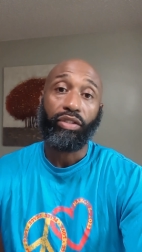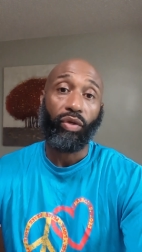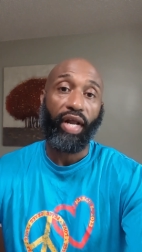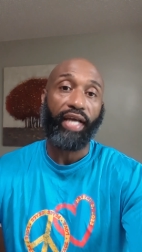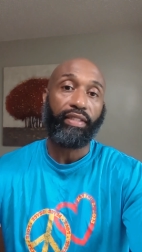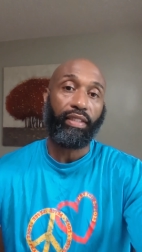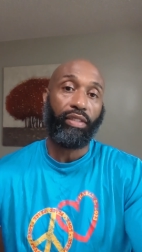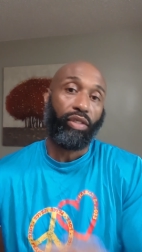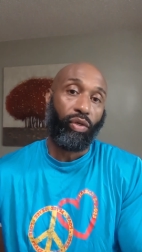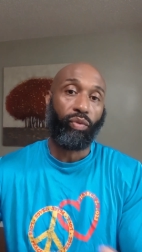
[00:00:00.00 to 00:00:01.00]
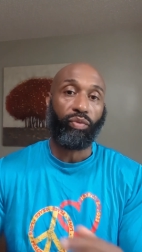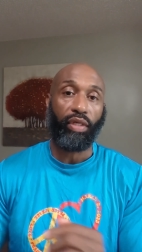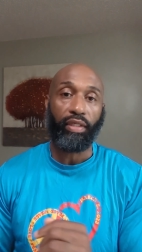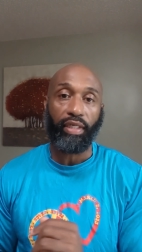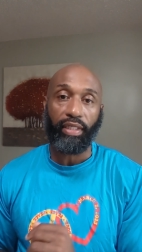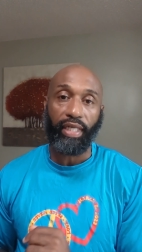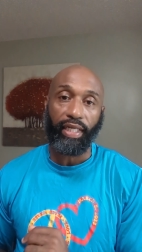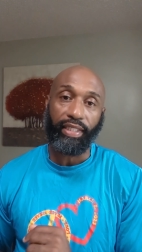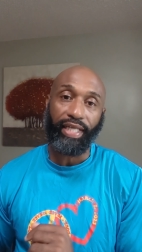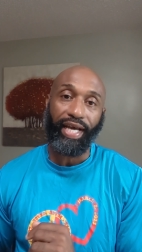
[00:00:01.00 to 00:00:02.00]
So that's, you know,
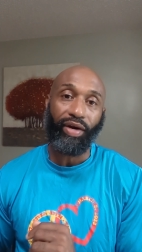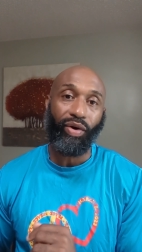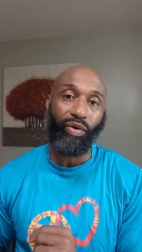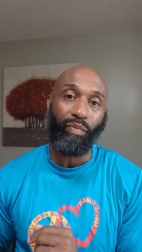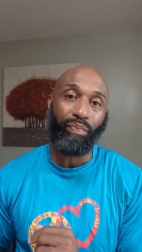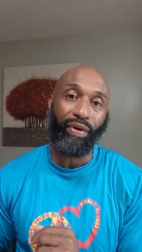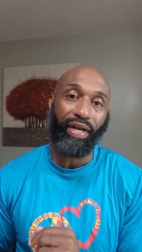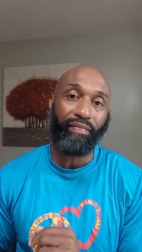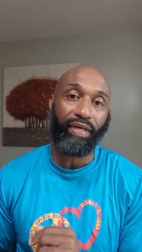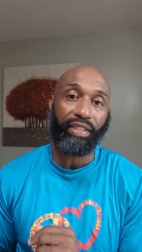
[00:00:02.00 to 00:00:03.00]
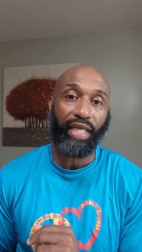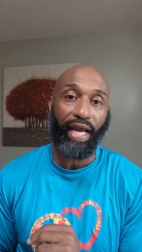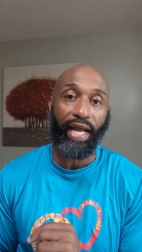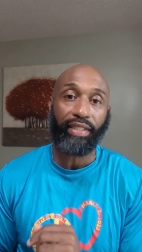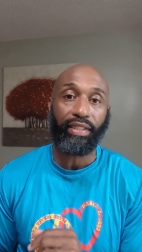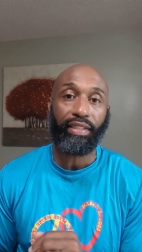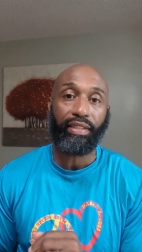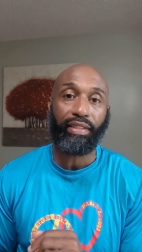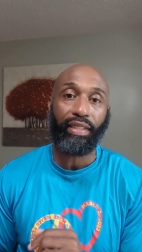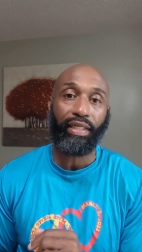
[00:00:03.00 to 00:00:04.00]
there there go pretty much the answer
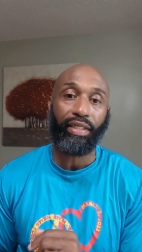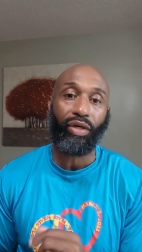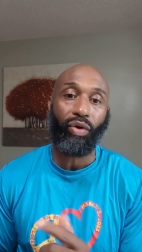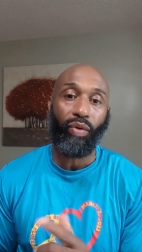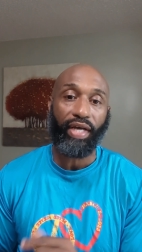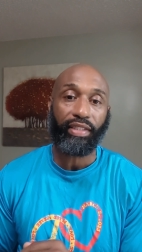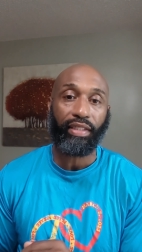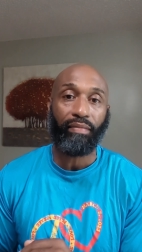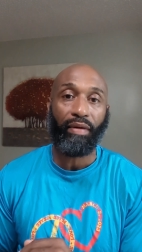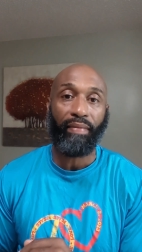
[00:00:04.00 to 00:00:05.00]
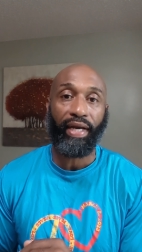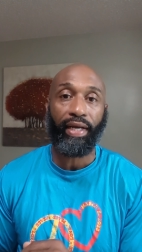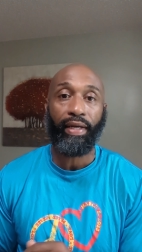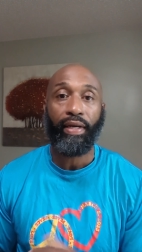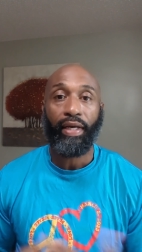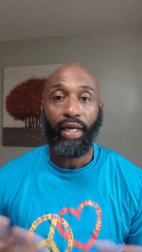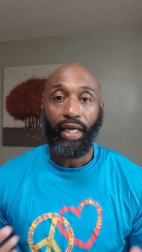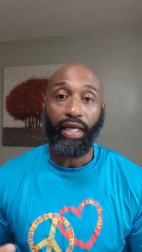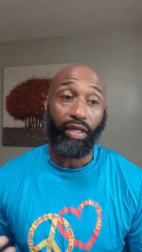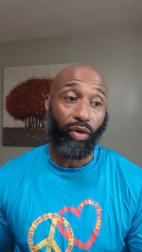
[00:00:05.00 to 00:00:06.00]
to your question, my man.
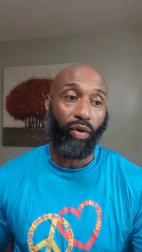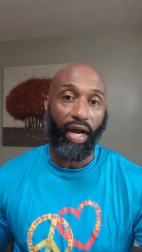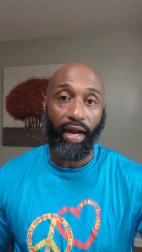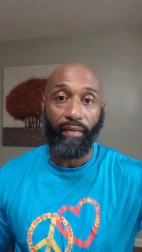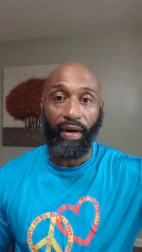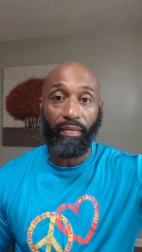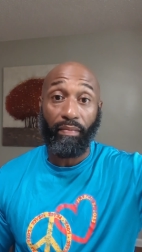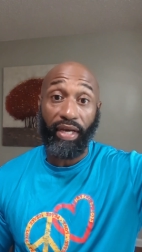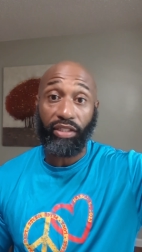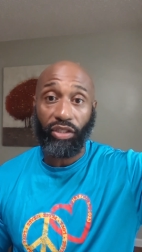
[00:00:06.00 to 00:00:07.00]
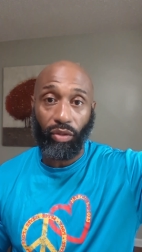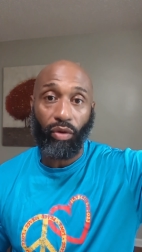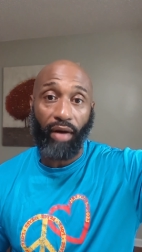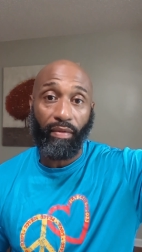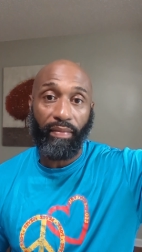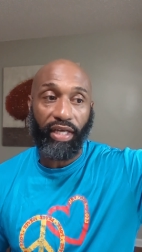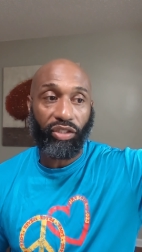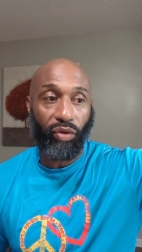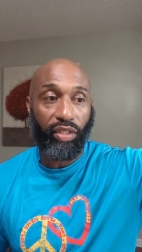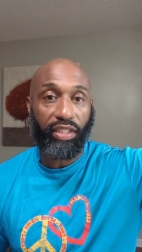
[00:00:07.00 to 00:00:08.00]
He know who I am. I'm gonna make sure I'm gonna make
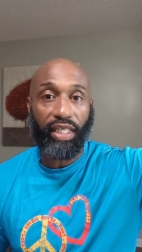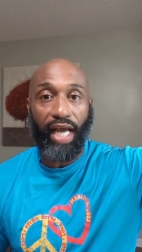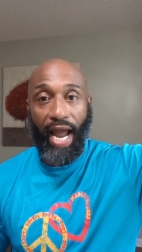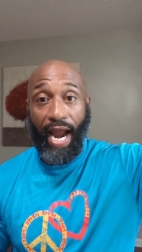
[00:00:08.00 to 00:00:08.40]
sure he see it.